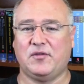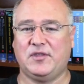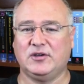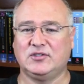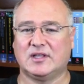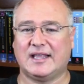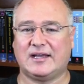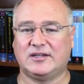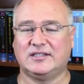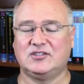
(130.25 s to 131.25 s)
those
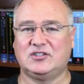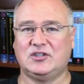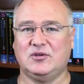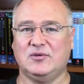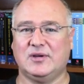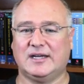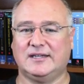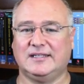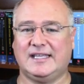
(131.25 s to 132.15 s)
allowed us to uh,